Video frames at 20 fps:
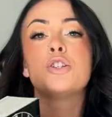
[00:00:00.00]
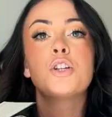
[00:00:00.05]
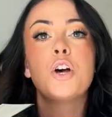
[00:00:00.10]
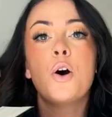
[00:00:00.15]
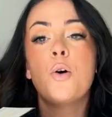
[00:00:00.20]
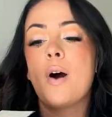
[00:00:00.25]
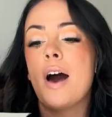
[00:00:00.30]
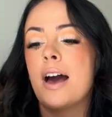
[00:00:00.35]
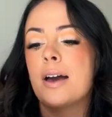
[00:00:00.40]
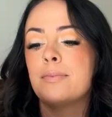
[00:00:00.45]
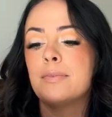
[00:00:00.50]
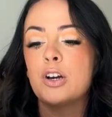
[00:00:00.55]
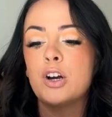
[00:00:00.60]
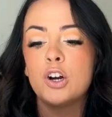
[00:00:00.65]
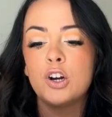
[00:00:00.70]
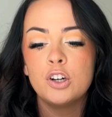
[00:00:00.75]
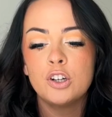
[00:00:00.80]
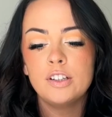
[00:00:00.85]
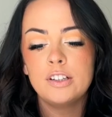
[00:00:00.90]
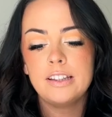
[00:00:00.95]
So I'm
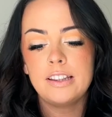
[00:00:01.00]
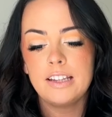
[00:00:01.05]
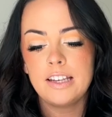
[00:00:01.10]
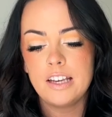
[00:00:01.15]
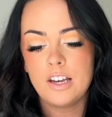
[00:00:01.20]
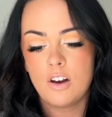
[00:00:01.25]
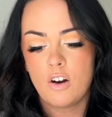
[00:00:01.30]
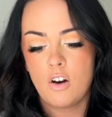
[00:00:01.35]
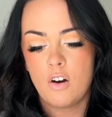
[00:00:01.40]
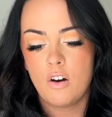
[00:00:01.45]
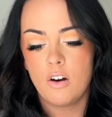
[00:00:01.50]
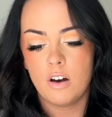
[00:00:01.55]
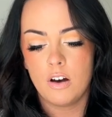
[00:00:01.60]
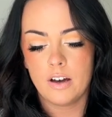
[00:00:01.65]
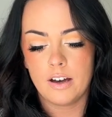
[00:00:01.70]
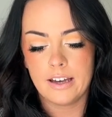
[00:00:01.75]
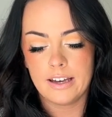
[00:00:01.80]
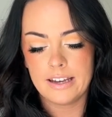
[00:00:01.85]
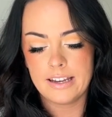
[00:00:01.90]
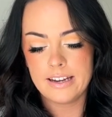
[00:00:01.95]
currently
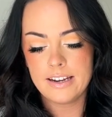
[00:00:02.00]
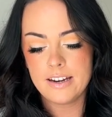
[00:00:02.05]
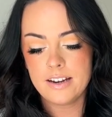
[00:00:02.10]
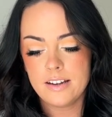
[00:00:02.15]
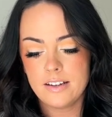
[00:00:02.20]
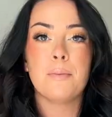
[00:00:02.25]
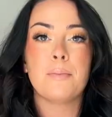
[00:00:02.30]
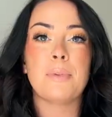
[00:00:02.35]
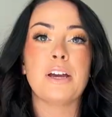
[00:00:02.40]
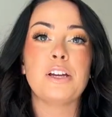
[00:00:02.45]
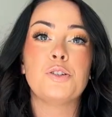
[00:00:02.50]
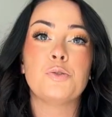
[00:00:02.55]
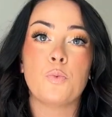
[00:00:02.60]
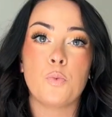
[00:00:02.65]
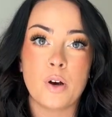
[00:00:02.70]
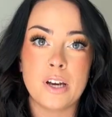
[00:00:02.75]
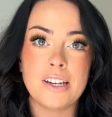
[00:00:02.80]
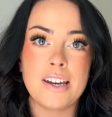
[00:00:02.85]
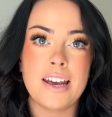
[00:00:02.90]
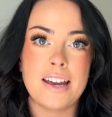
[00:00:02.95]
on page
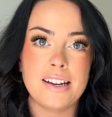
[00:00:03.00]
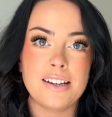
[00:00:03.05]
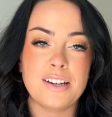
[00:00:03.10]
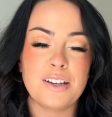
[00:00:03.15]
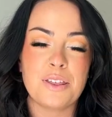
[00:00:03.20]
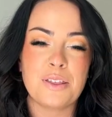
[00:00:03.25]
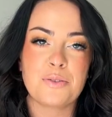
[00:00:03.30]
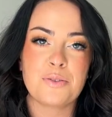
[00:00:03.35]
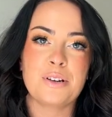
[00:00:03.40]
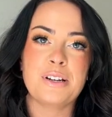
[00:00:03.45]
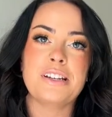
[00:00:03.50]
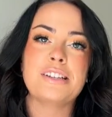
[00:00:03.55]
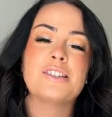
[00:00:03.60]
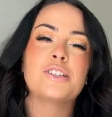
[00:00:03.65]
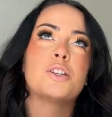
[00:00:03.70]
183.